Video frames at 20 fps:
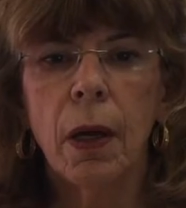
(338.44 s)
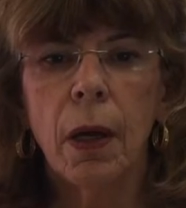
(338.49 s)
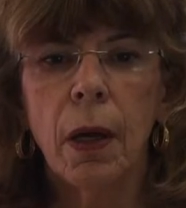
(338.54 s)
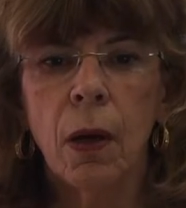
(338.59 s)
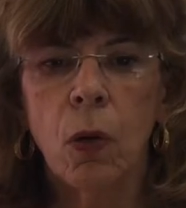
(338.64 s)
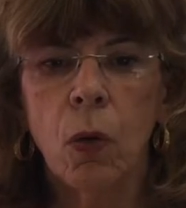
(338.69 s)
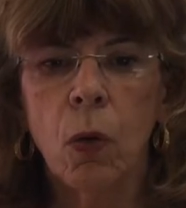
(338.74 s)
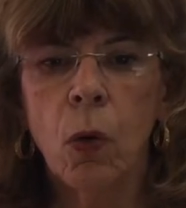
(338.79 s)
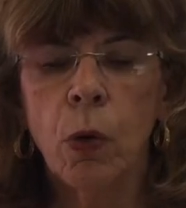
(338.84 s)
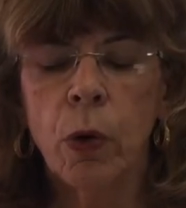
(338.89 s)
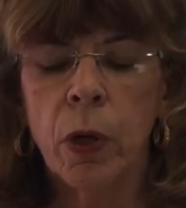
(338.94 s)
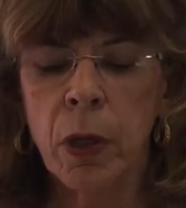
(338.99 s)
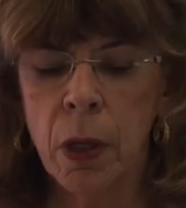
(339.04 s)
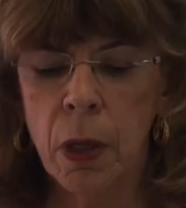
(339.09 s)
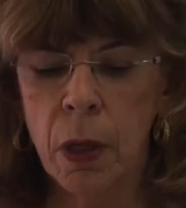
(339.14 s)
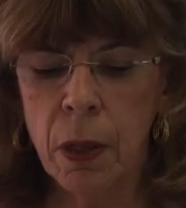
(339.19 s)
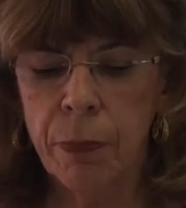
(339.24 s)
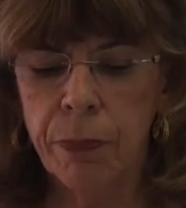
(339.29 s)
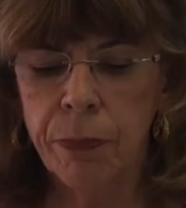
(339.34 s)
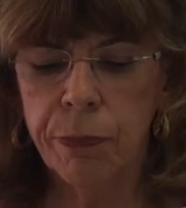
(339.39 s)
or
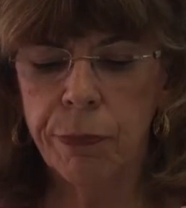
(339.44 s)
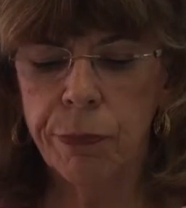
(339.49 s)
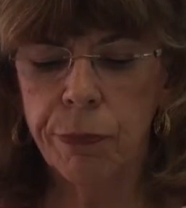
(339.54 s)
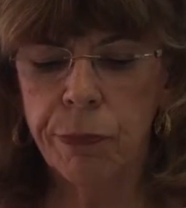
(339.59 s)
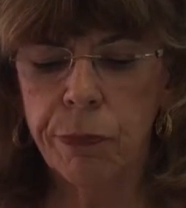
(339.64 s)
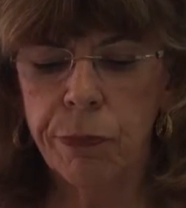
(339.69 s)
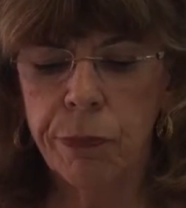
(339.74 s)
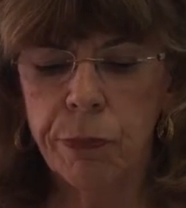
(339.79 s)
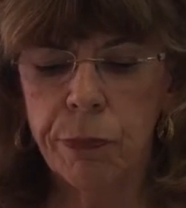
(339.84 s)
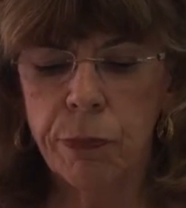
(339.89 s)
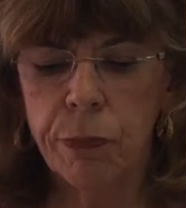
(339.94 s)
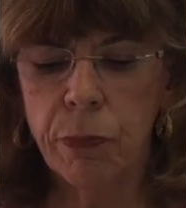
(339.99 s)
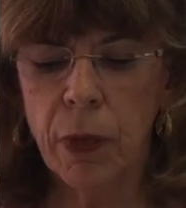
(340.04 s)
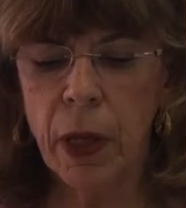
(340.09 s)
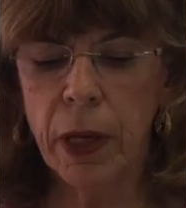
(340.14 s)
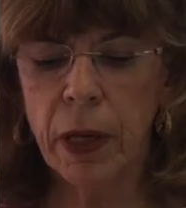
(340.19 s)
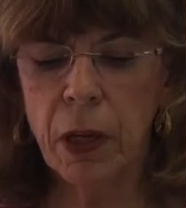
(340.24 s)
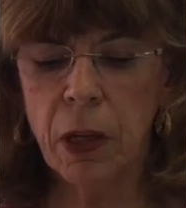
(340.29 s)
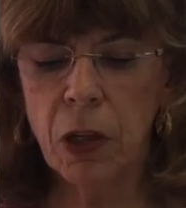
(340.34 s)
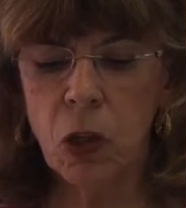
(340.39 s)
in
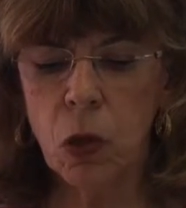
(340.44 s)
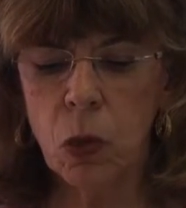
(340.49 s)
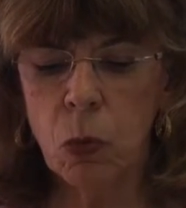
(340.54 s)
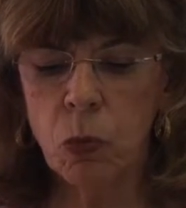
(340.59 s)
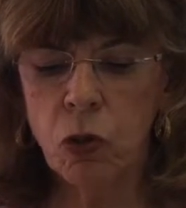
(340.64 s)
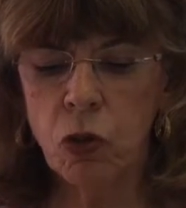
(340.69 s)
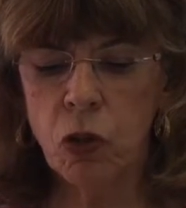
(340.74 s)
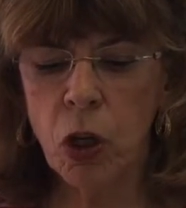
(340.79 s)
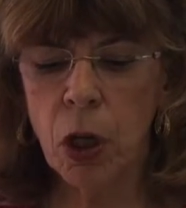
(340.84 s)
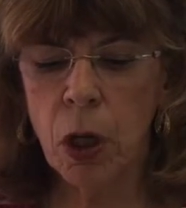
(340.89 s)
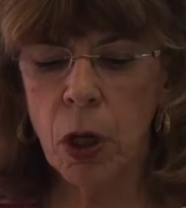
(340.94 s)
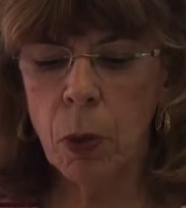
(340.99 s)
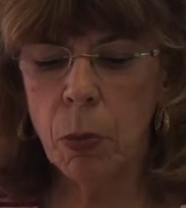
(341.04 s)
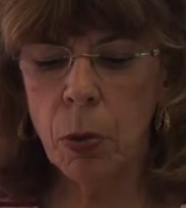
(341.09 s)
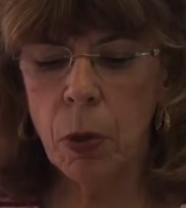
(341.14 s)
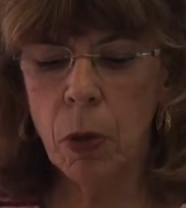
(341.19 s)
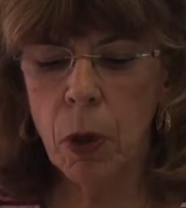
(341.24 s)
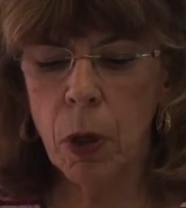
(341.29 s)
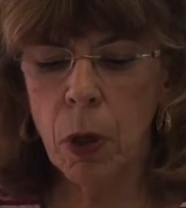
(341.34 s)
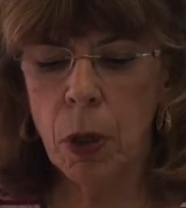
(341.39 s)
like a cube shape
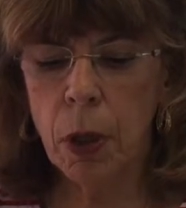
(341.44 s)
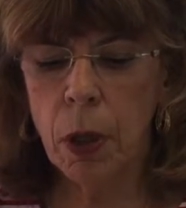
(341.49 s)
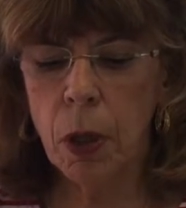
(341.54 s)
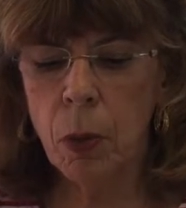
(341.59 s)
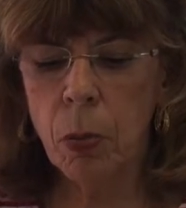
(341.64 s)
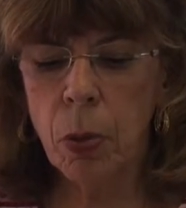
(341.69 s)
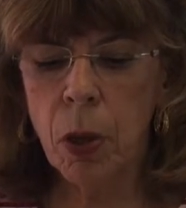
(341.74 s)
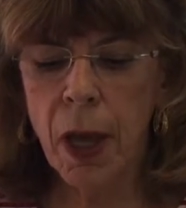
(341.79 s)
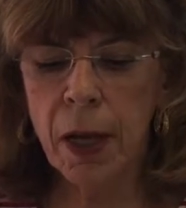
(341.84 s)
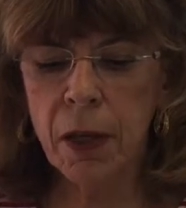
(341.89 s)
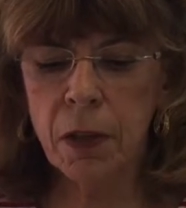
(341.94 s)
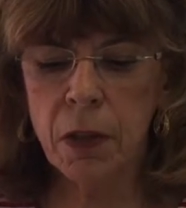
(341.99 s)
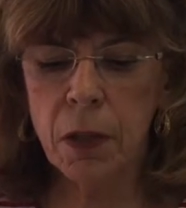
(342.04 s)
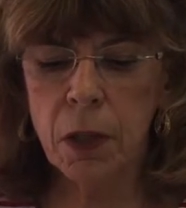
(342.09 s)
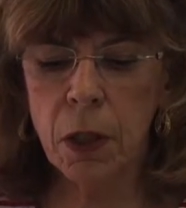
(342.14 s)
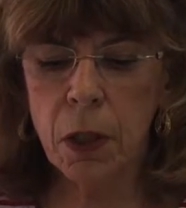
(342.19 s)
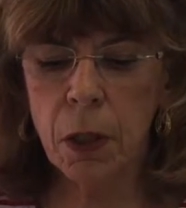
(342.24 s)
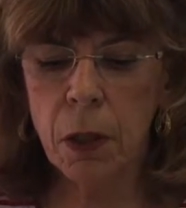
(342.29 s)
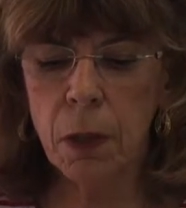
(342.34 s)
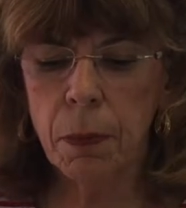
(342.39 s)
in a
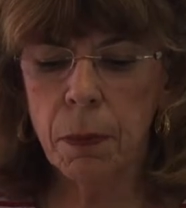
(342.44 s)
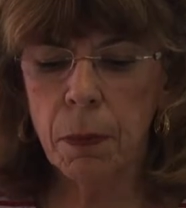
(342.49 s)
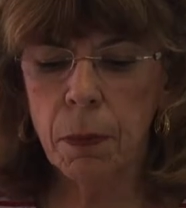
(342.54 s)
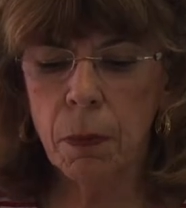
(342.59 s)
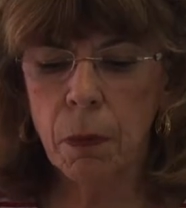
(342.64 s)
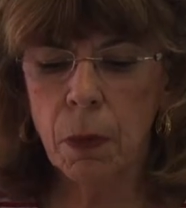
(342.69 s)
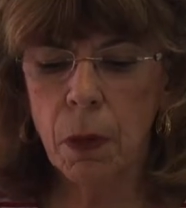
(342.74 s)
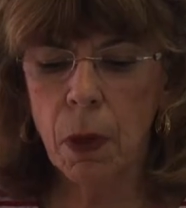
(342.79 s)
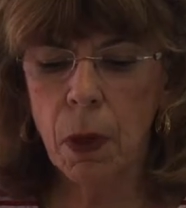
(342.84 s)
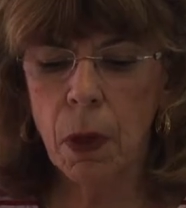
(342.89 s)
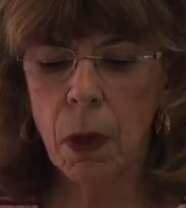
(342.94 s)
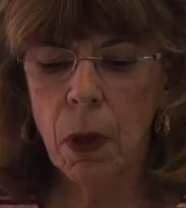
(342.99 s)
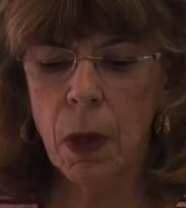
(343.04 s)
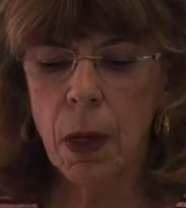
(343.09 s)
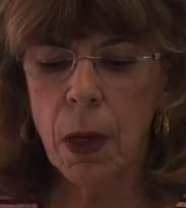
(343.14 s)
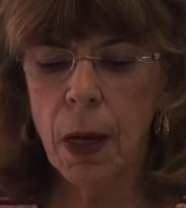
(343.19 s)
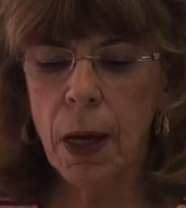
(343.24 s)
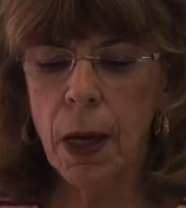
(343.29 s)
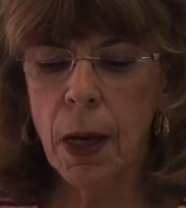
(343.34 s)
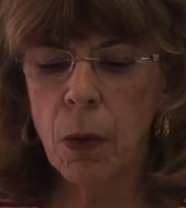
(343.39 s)
plastic.
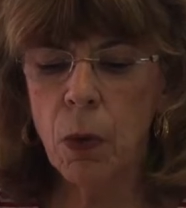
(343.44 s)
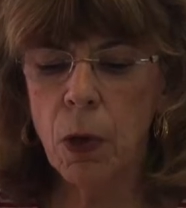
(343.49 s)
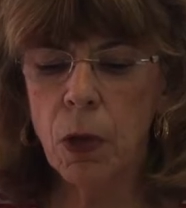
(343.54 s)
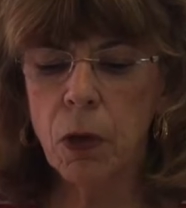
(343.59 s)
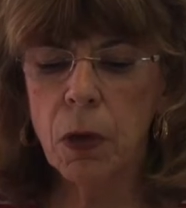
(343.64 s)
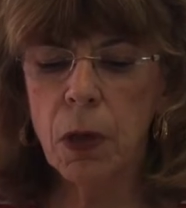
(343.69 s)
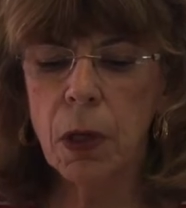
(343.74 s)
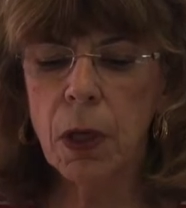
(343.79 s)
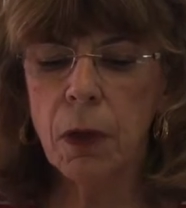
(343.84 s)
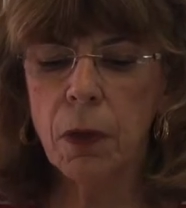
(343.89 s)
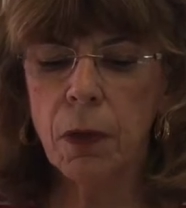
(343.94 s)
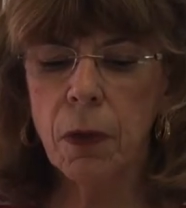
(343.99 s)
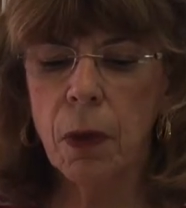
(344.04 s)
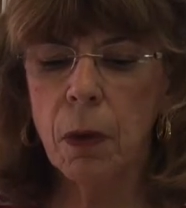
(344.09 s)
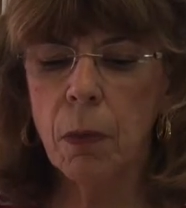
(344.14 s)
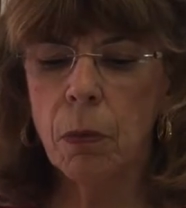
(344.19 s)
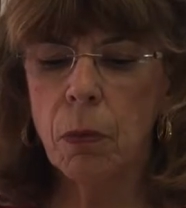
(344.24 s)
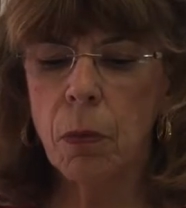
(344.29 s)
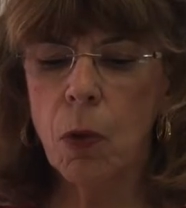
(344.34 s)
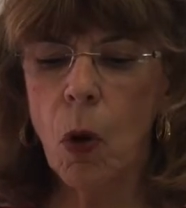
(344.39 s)
And when you get
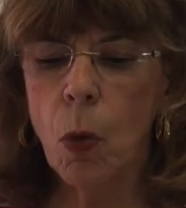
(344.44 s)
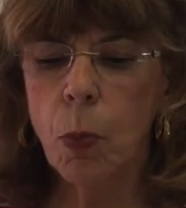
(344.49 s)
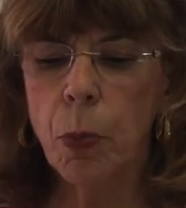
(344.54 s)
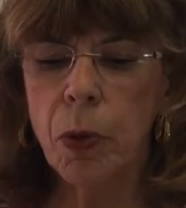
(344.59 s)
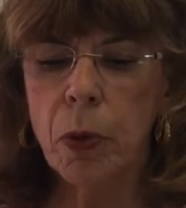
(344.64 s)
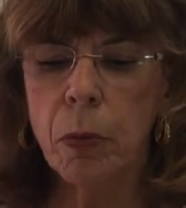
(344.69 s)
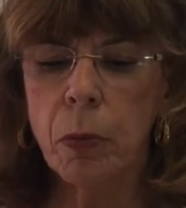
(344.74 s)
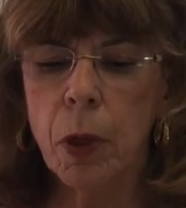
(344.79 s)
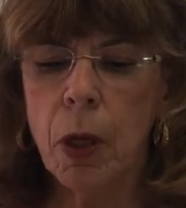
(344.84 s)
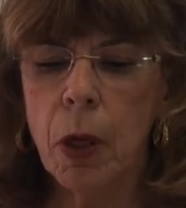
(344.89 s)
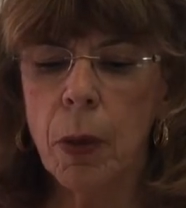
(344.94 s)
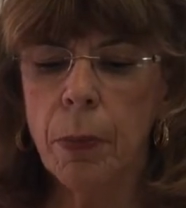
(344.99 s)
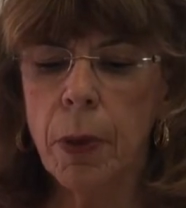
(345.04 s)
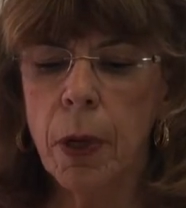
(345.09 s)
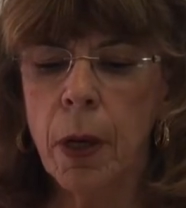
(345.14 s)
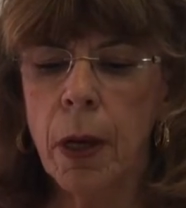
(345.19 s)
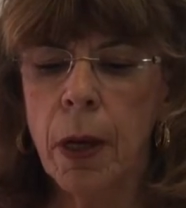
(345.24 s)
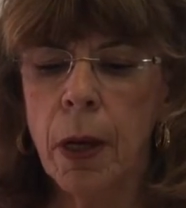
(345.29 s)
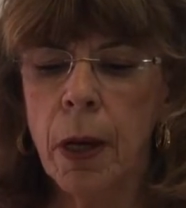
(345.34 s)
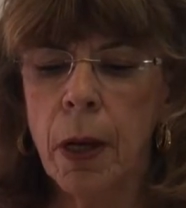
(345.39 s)
them, open them
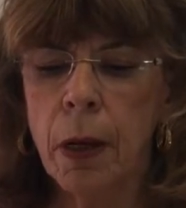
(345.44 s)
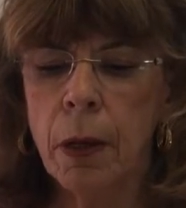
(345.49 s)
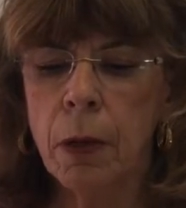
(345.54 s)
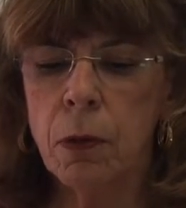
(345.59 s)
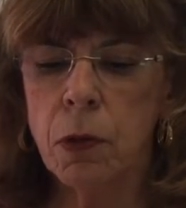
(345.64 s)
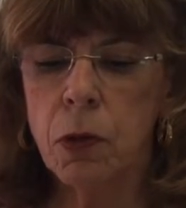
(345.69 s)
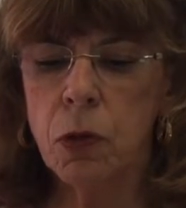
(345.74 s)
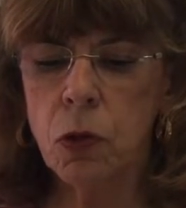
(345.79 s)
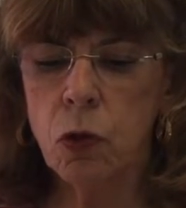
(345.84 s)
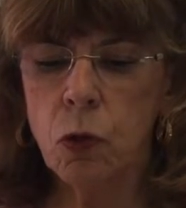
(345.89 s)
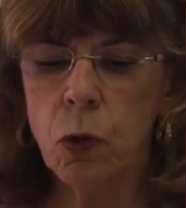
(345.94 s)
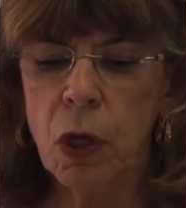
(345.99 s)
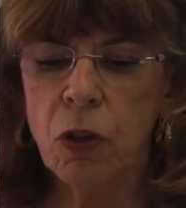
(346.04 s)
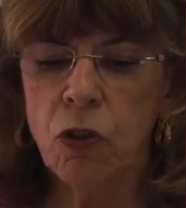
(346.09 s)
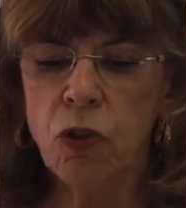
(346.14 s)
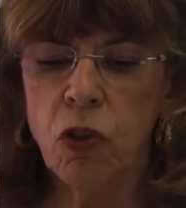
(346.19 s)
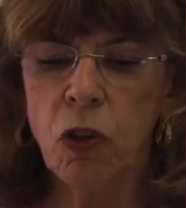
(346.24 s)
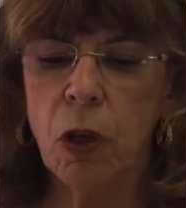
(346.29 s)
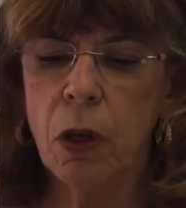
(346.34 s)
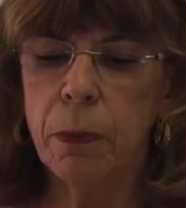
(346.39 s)
up and
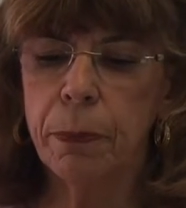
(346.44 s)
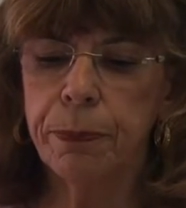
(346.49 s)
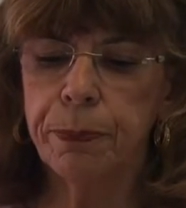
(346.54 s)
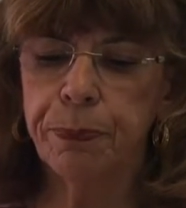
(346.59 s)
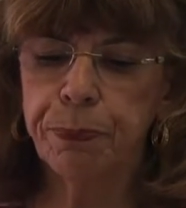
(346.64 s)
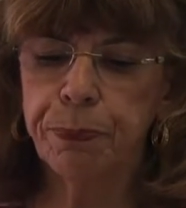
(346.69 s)
stretch it.